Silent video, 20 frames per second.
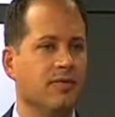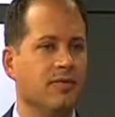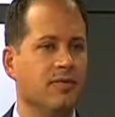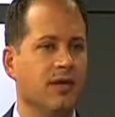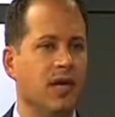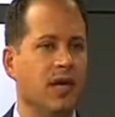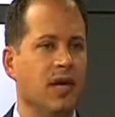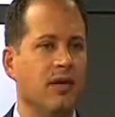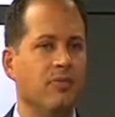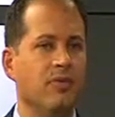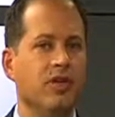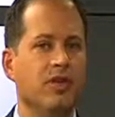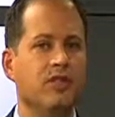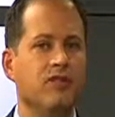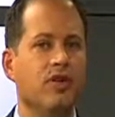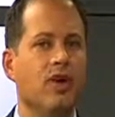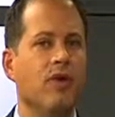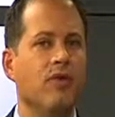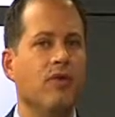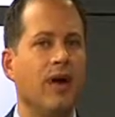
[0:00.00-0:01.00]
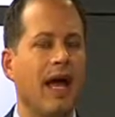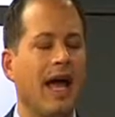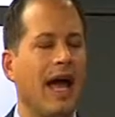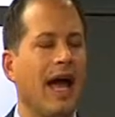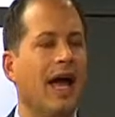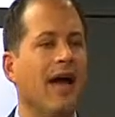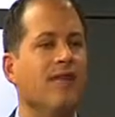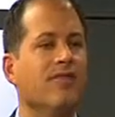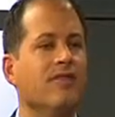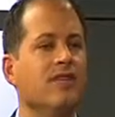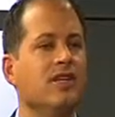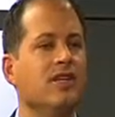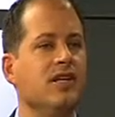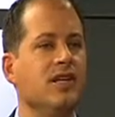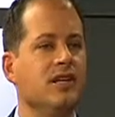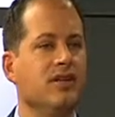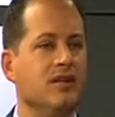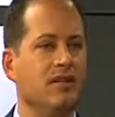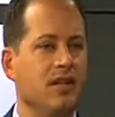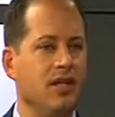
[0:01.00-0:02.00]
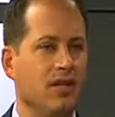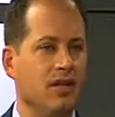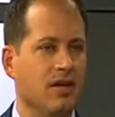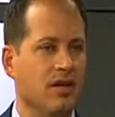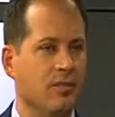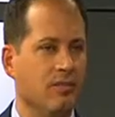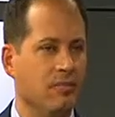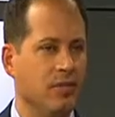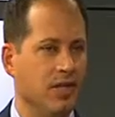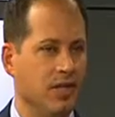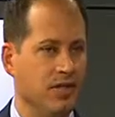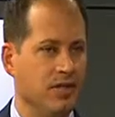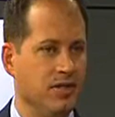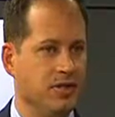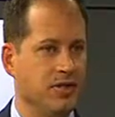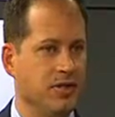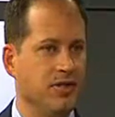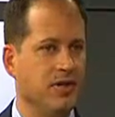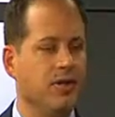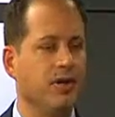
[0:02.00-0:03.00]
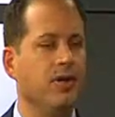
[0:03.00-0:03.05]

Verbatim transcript: Uh, we don't have nearly the complaints